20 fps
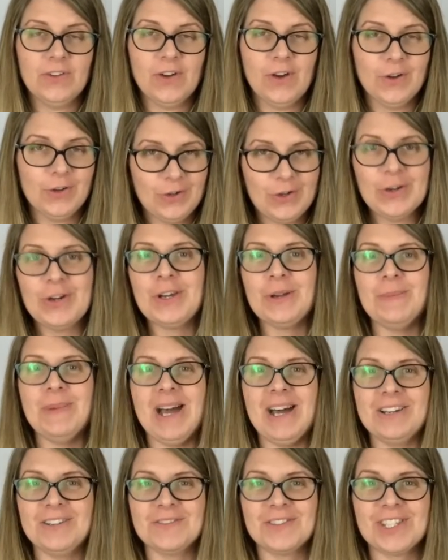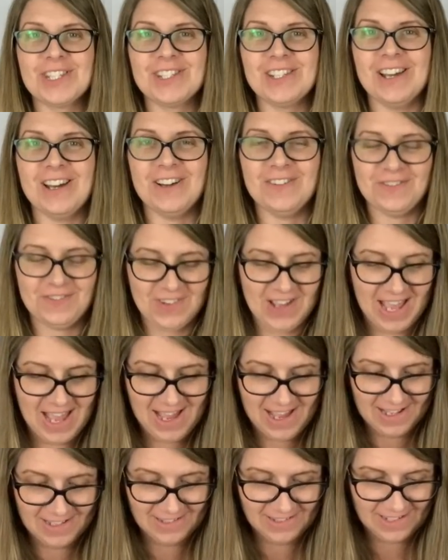a good amount of stuff
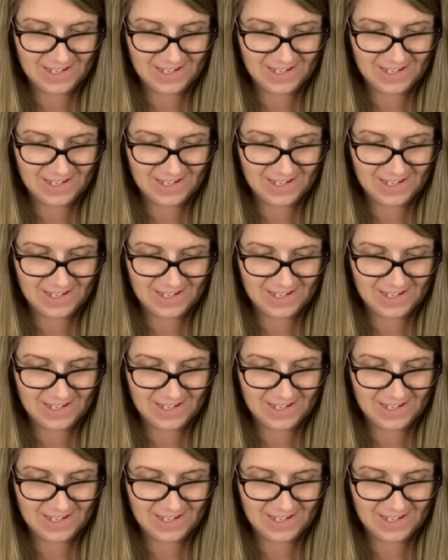and